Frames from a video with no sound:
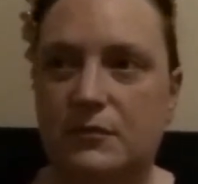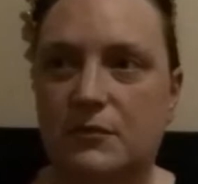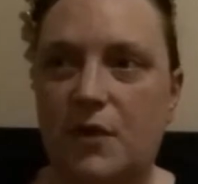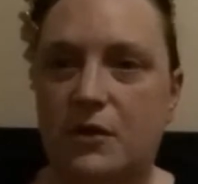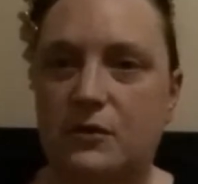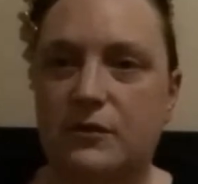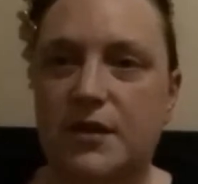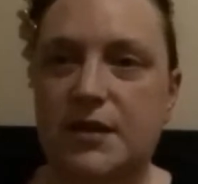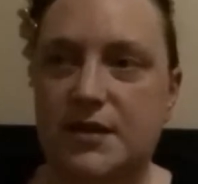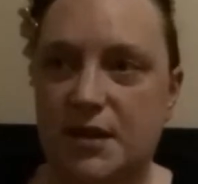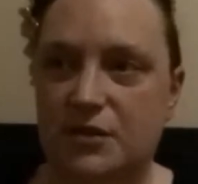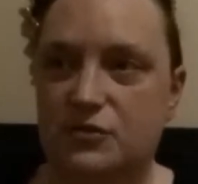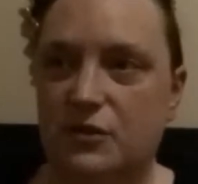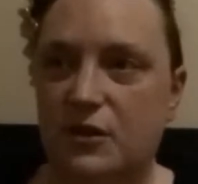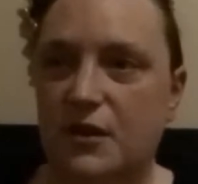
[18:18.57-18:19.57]
not only
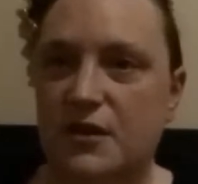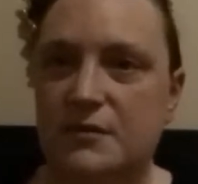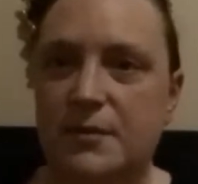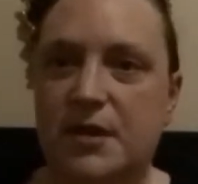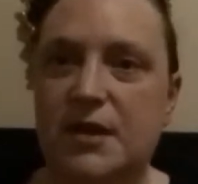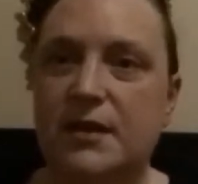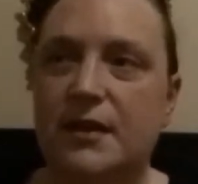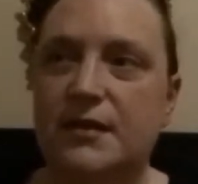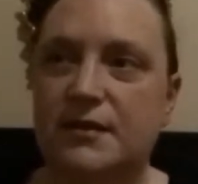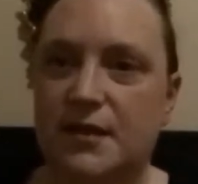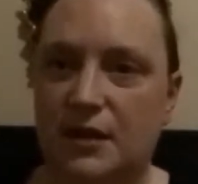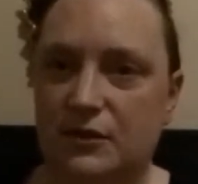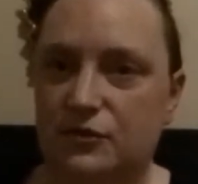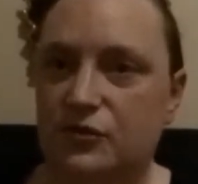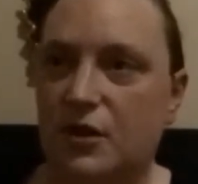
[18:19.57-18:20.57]
did drugs, but he
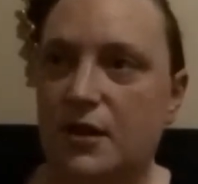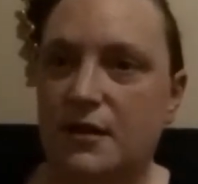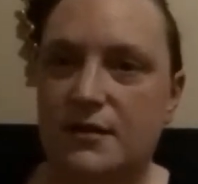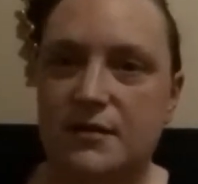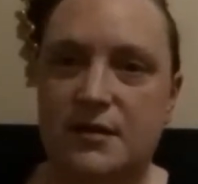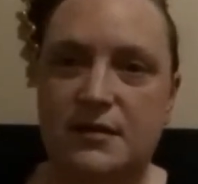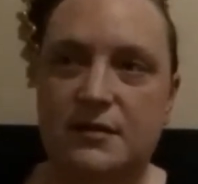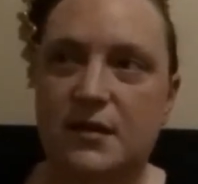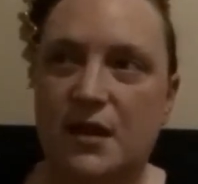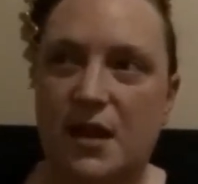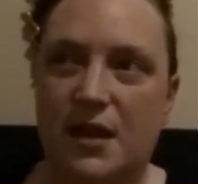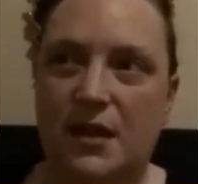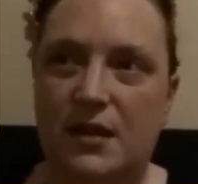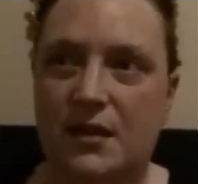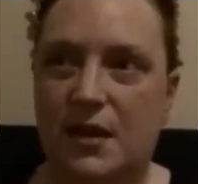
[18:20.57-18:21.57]
dealt drugs, and
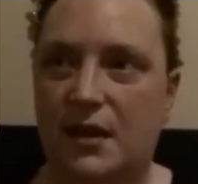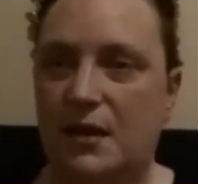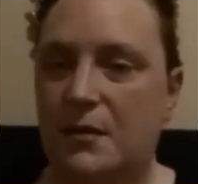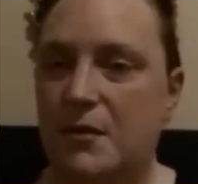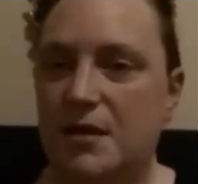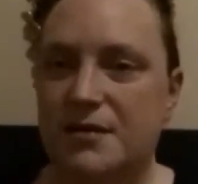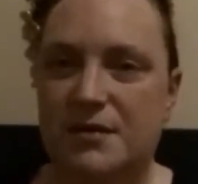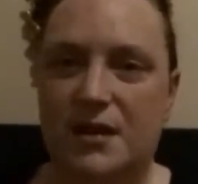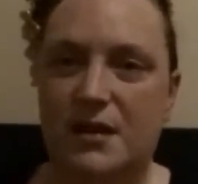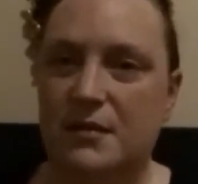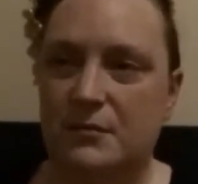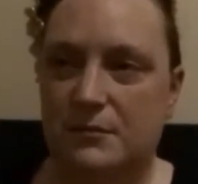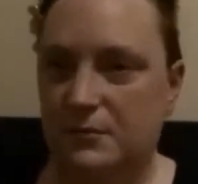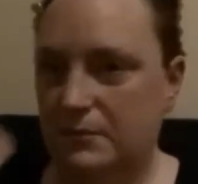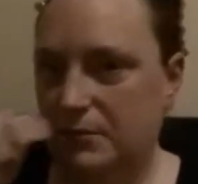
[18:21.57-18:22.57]
I'm not
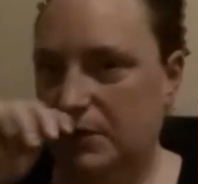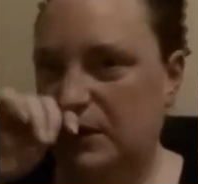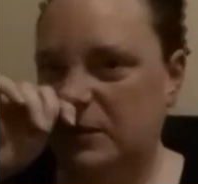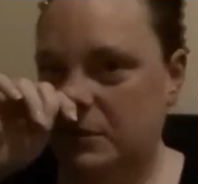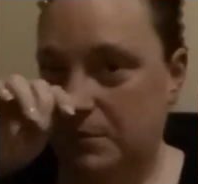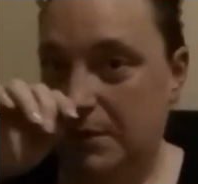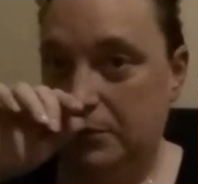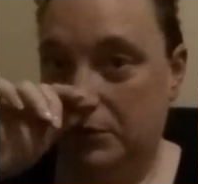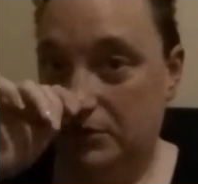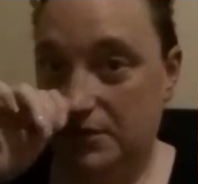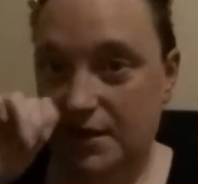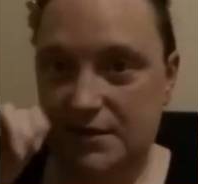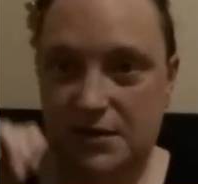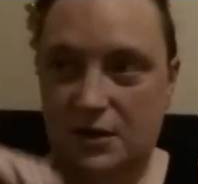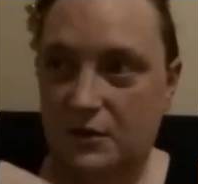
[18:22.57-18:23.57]
saying those people are
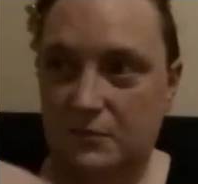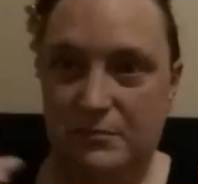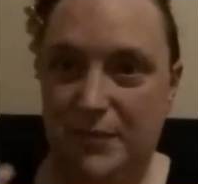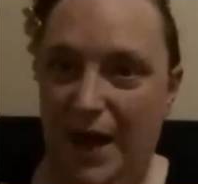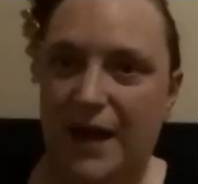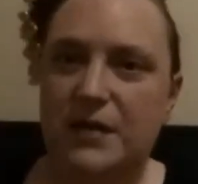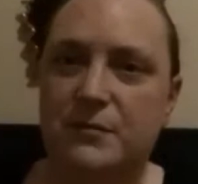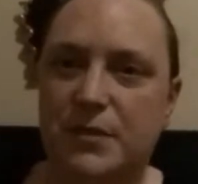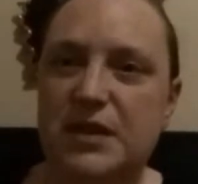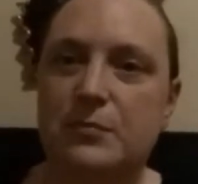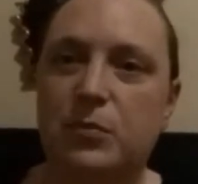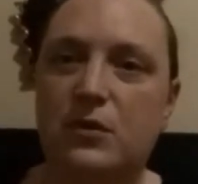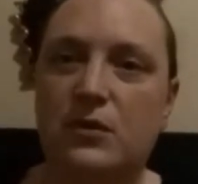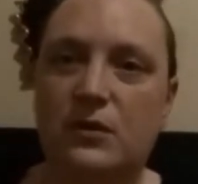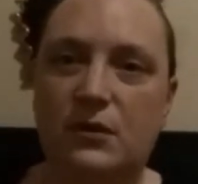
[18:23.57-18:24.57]
bad
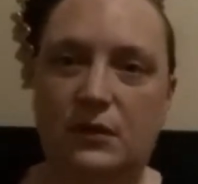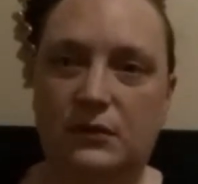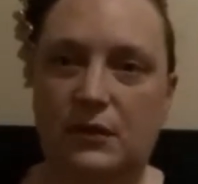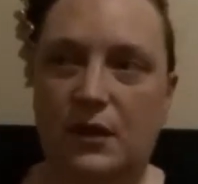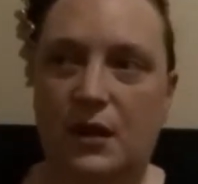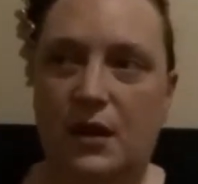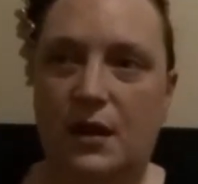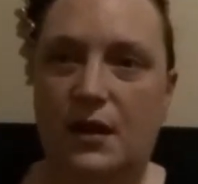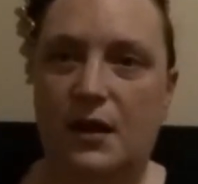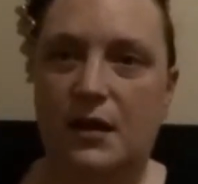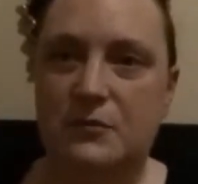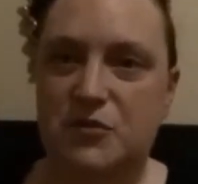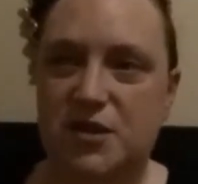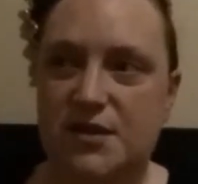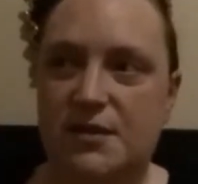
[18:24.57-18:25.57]
people.
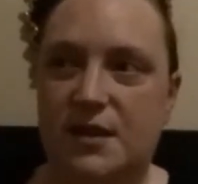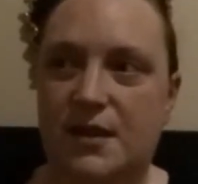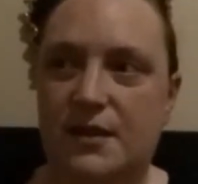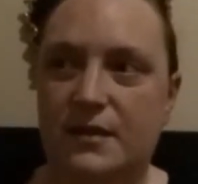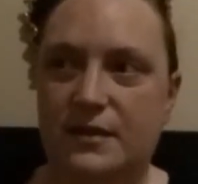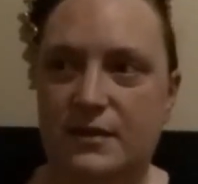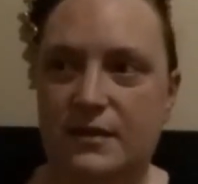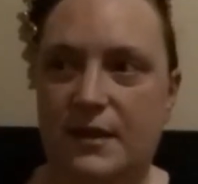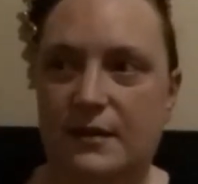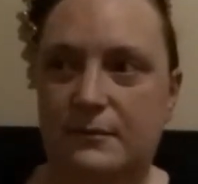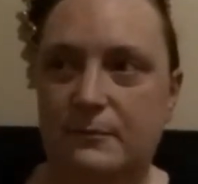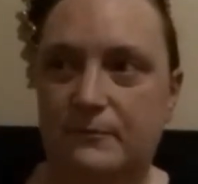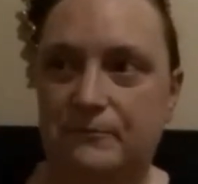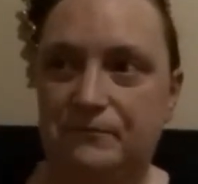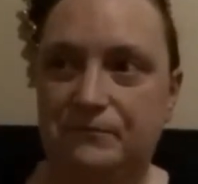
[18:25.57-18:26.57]
I'm just saying
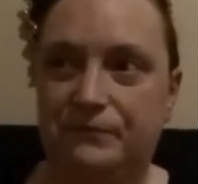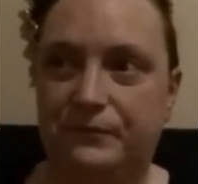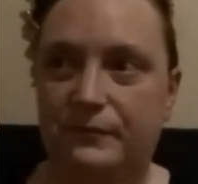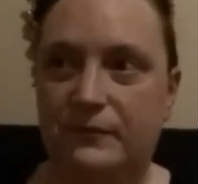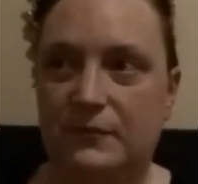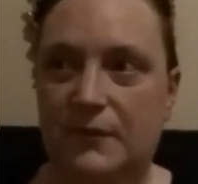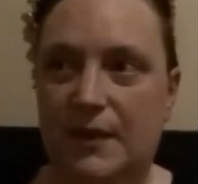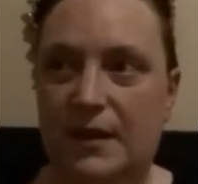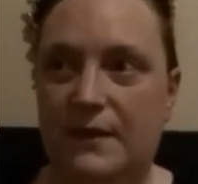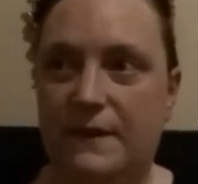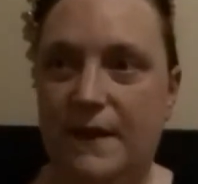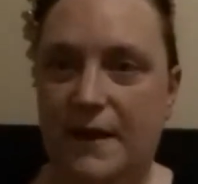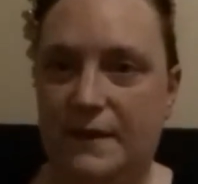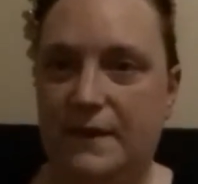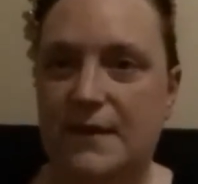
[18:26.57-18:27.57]

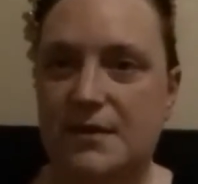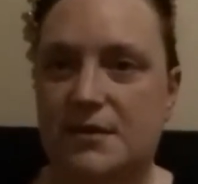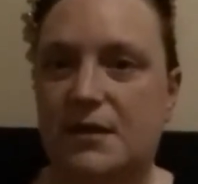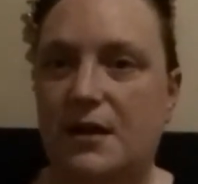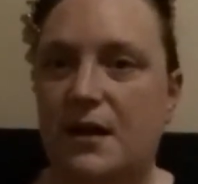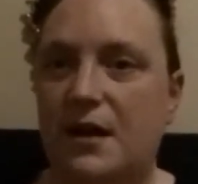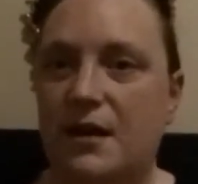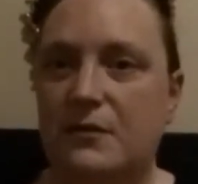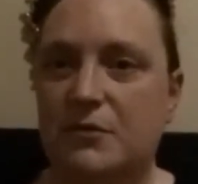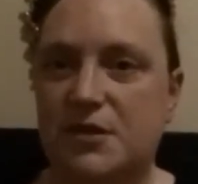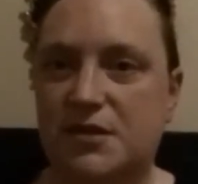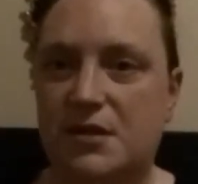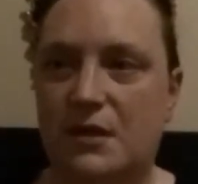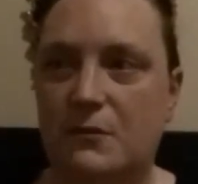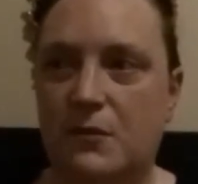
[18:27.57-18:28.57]
that this guy was
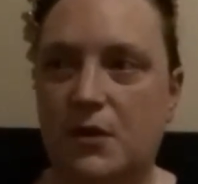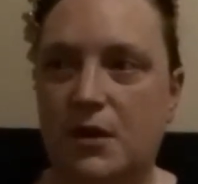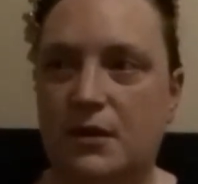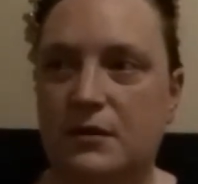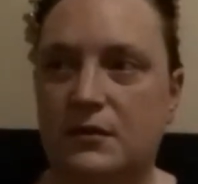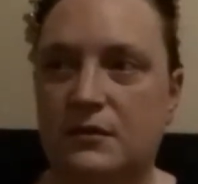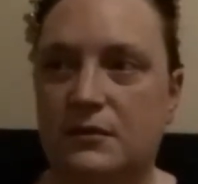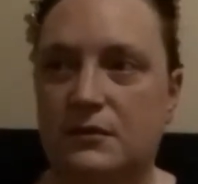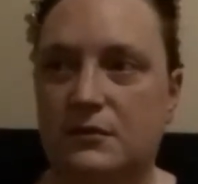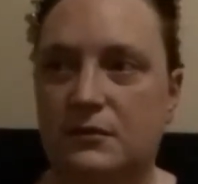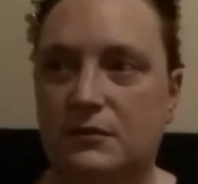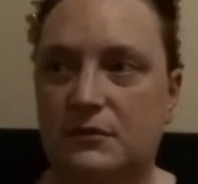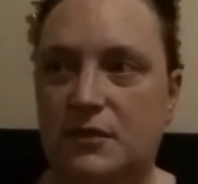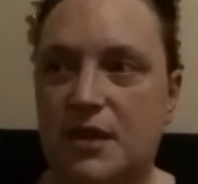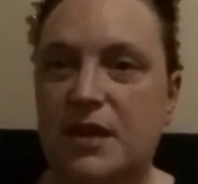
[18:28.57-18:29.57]
someone,
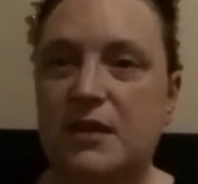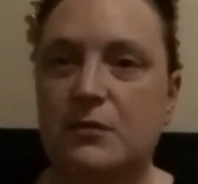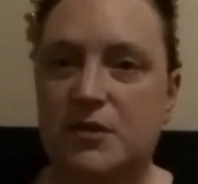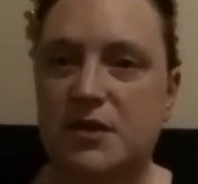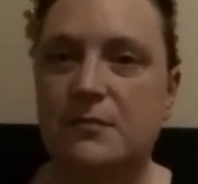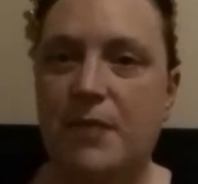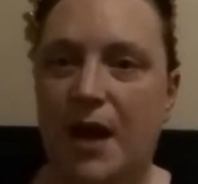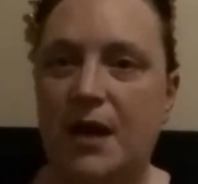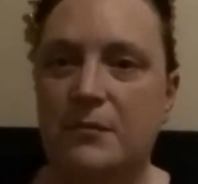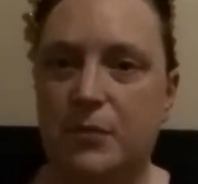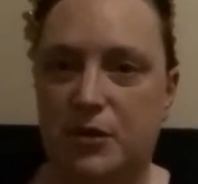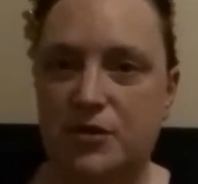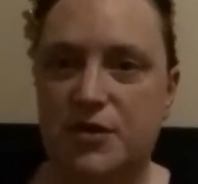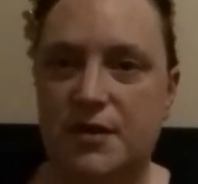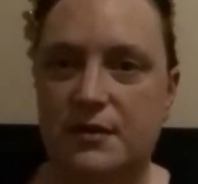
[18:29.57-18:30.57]
he was a bad
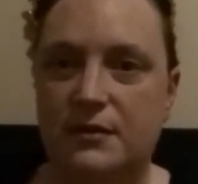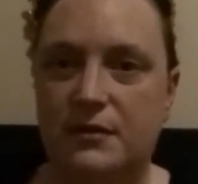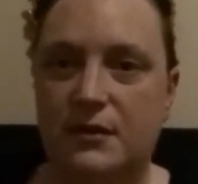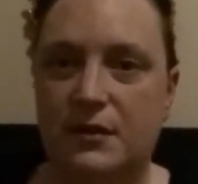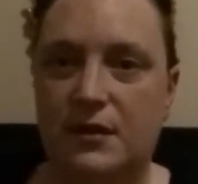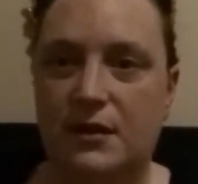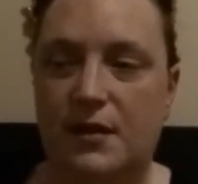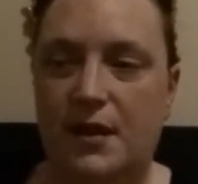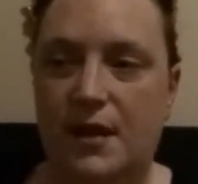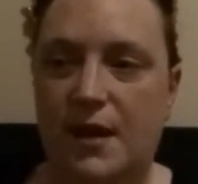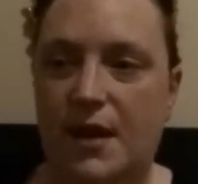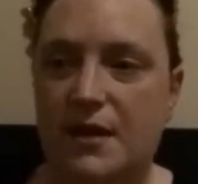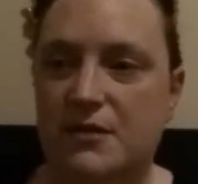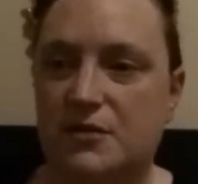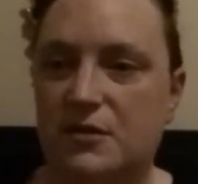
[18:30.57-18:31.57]
person.
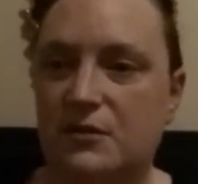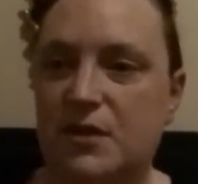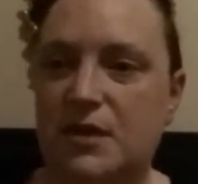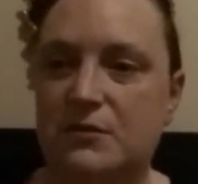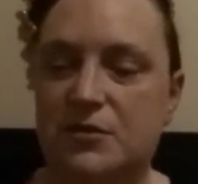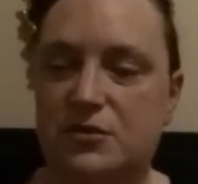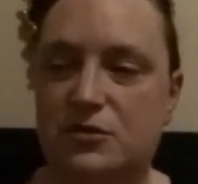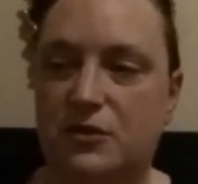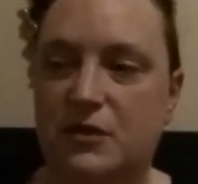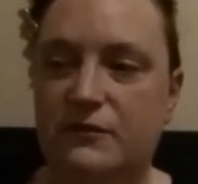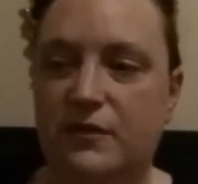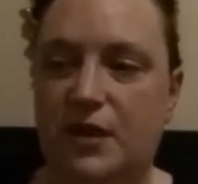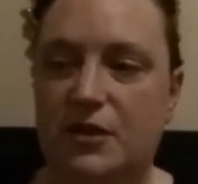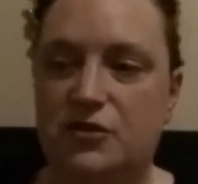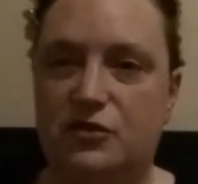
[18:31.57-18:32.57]
And so he was sort of
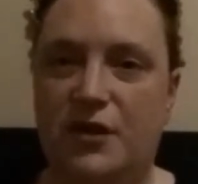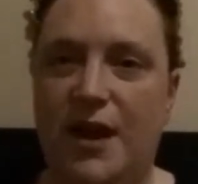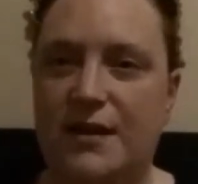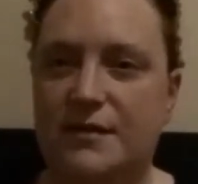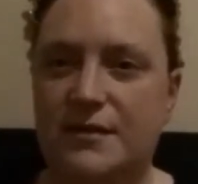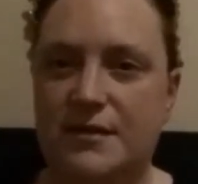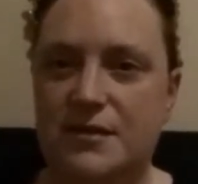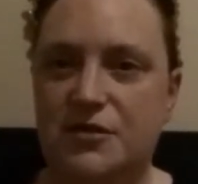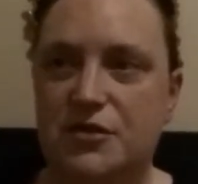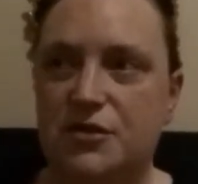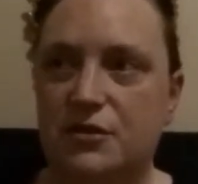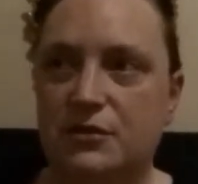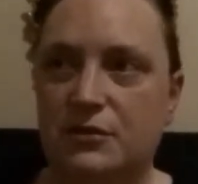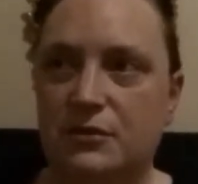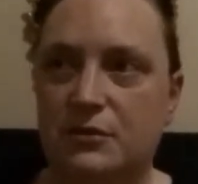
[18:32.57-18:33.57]
attracted
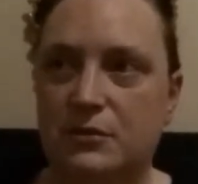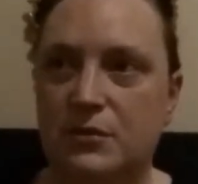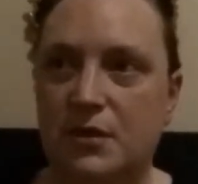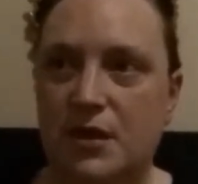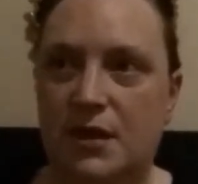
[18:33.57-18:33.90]
to